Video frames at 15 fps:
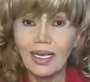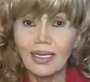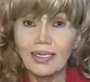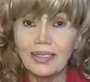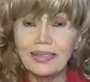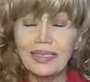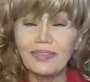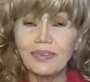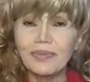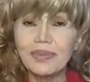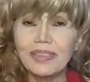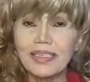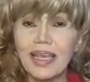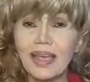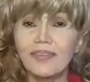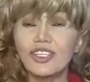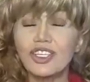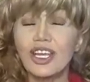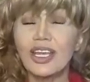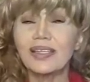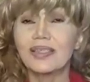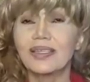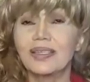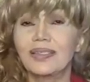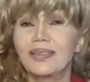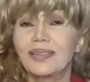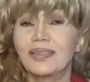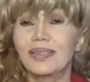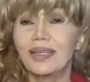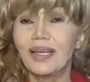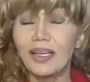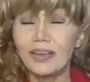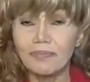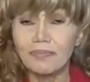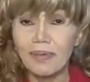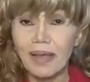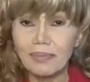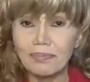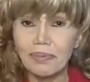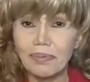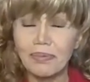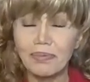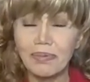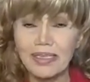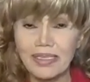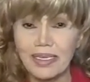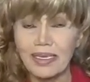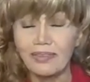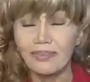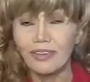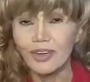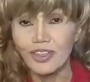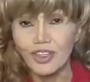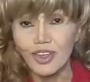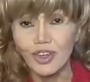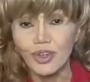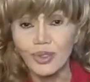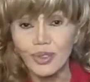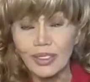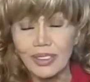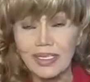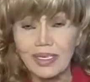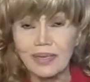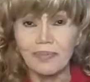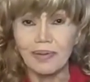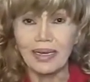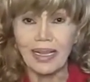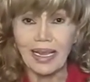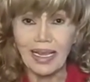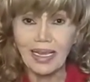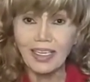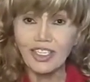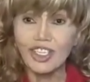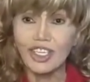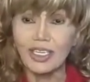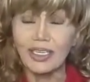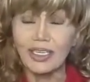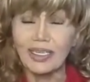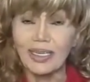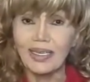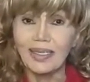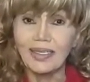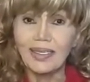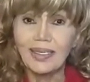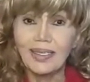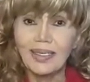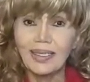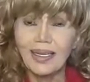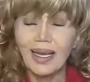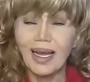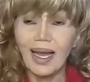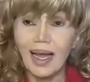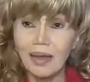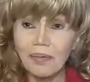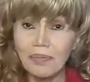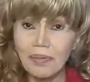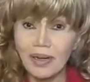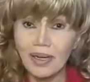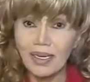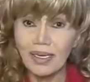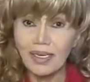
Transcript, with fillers: David Miscavige gets a lot of bad publicity for his cruelty, but actually, Hubbard